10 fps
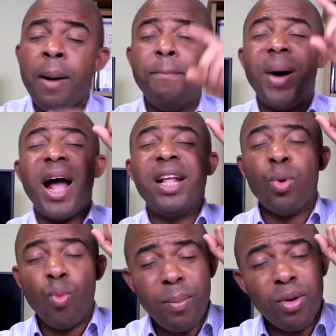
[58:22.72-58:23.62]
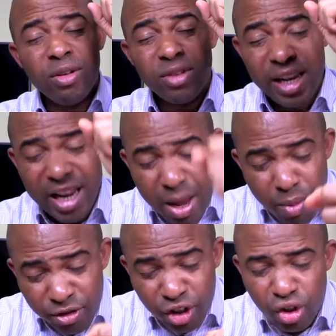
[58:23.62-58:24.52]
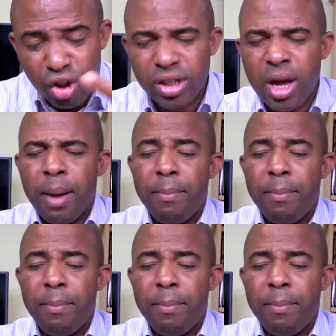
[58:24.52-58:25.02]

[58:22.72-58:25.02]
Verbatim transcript: by the weapon of the name of Jesus,